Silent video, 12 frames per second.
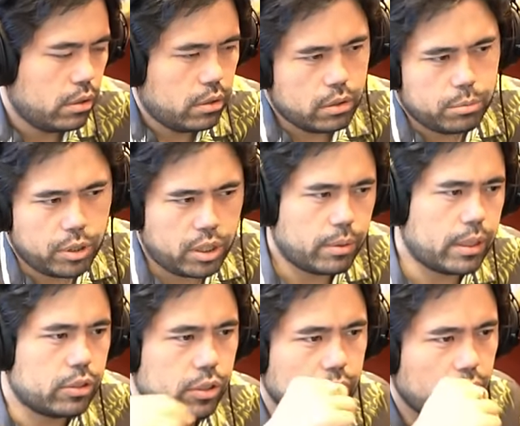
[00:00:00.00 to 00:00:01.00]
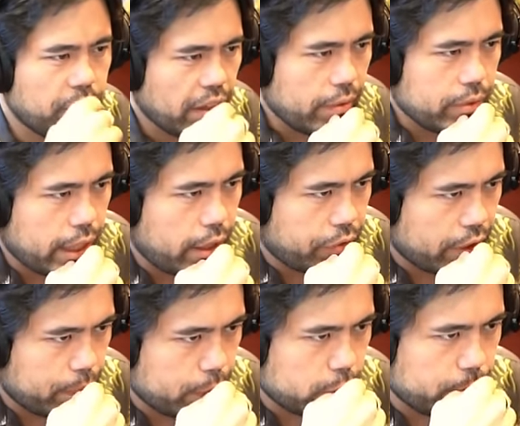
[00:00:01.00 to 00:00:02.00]
let me think about this. d5 knight
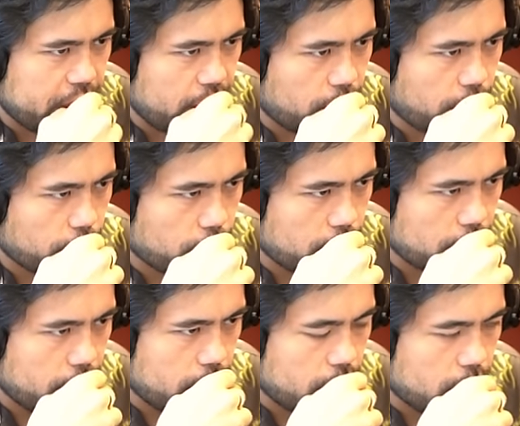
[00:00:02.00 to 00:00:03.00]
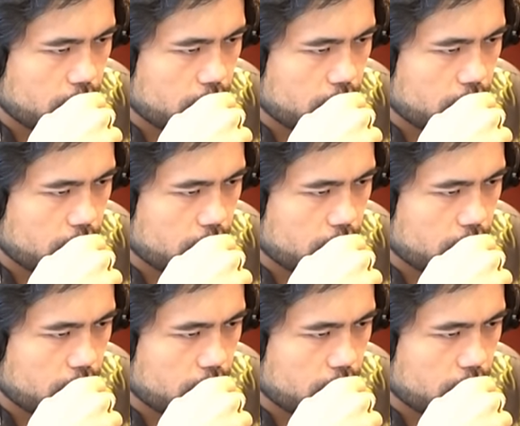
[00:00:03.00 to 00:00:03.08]
a5 bishop e3